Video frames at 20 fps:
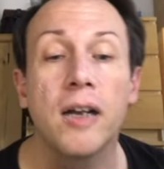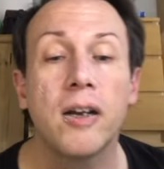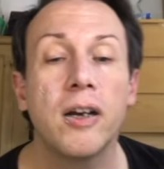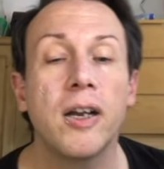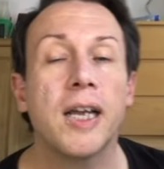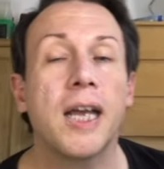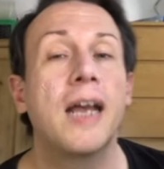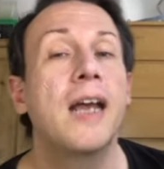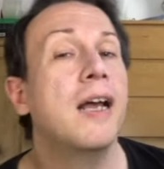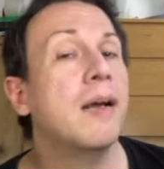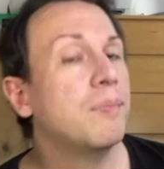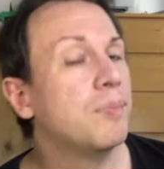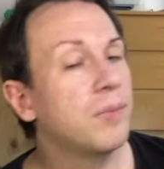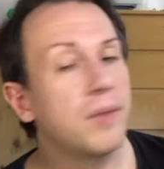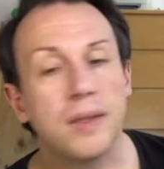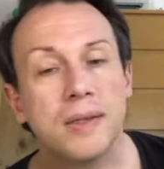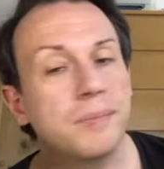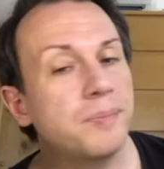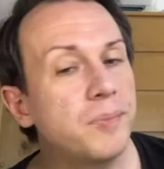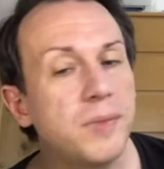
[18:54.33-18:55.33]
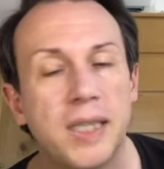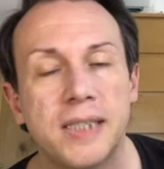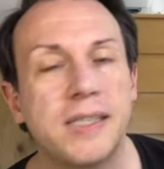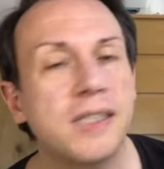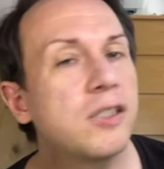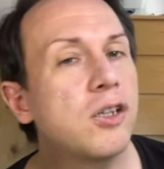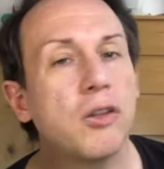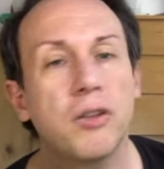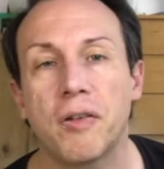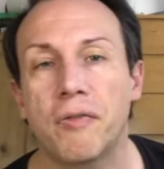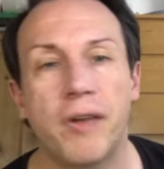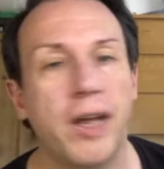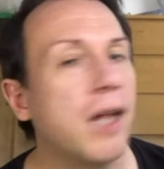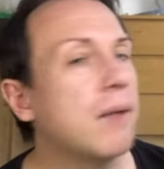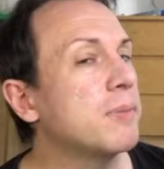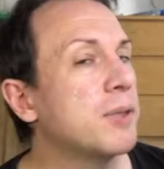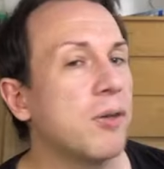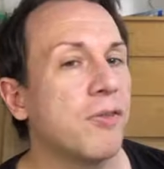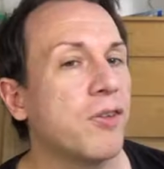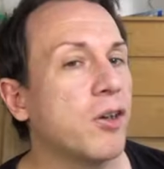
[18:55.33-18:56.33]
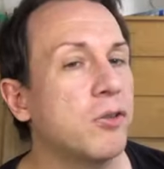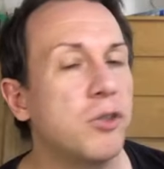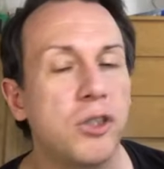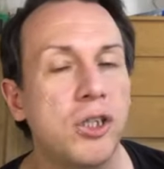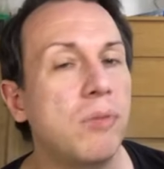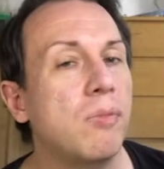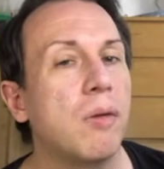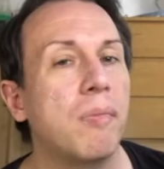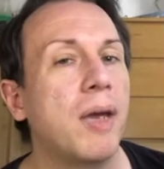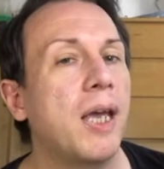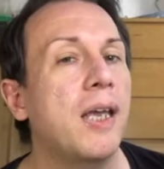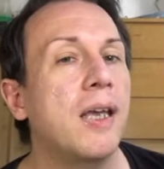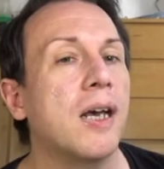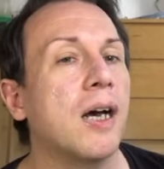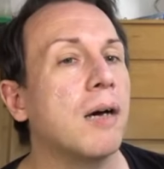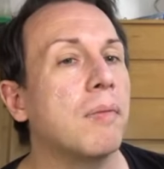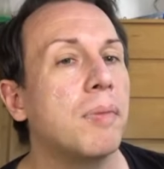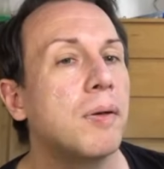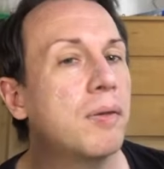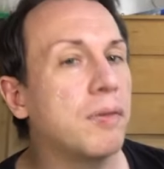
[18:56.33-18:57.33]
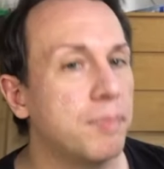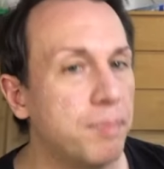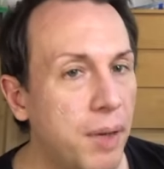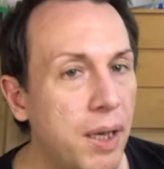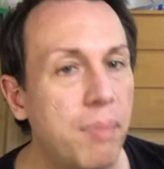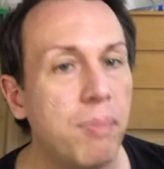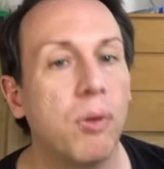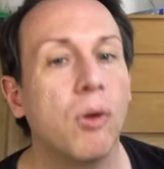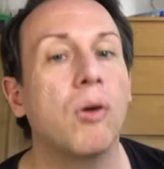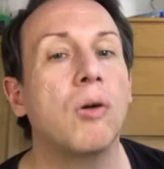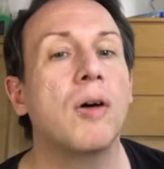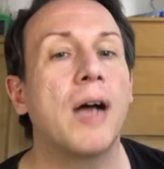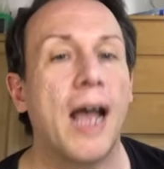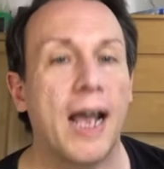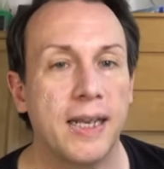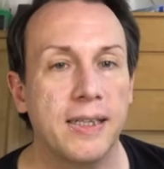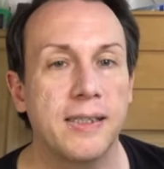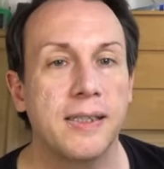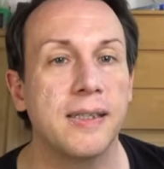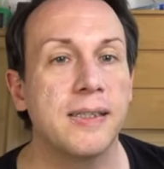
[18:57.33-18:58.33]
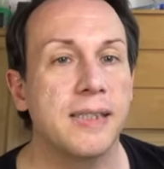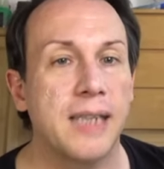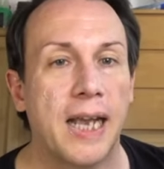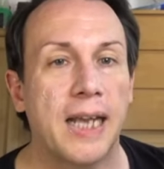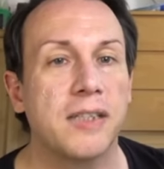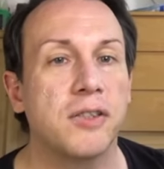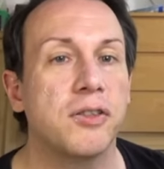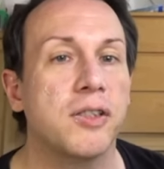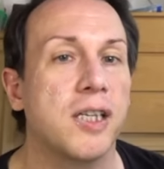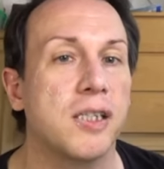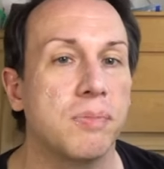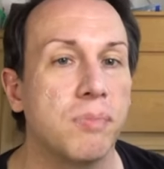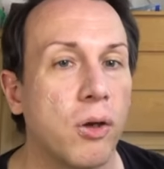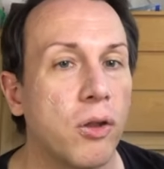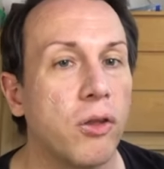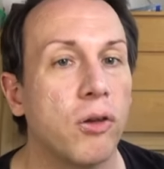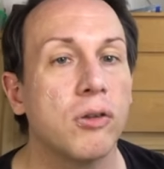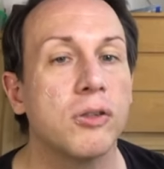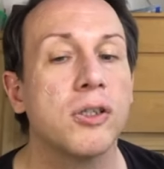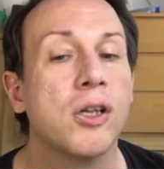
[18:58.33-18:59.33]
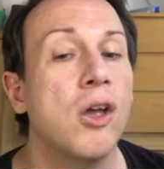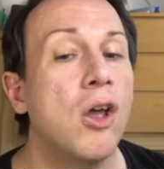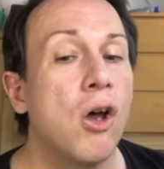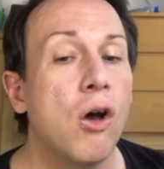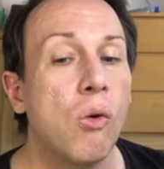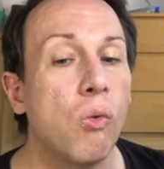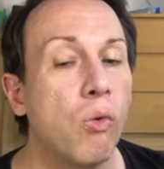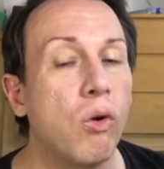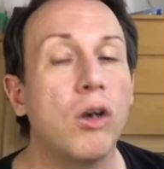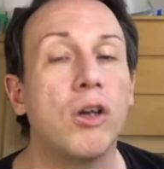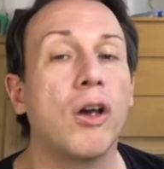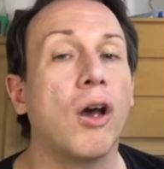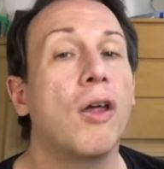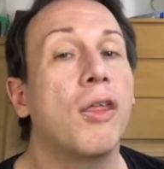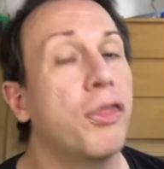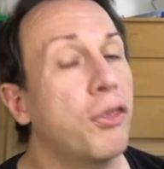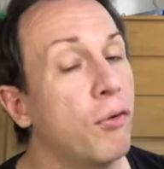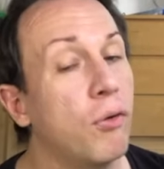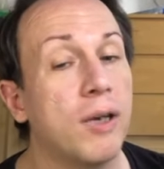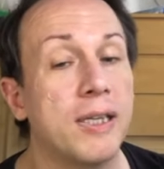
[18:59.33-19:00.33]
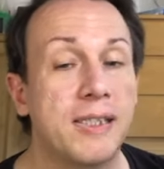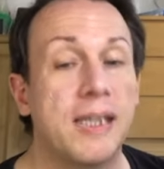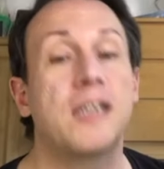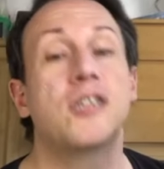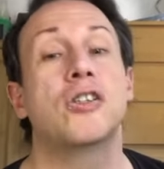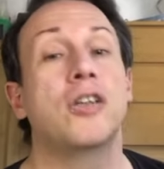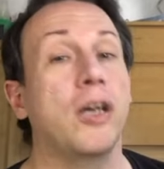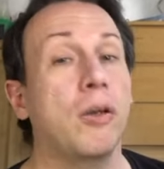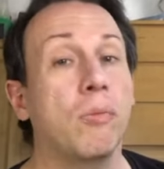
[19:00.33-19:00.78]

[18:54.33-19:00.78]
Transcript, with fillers: They are going to get, this is not the realms of consumer makeup people, actors, actresses, models will go through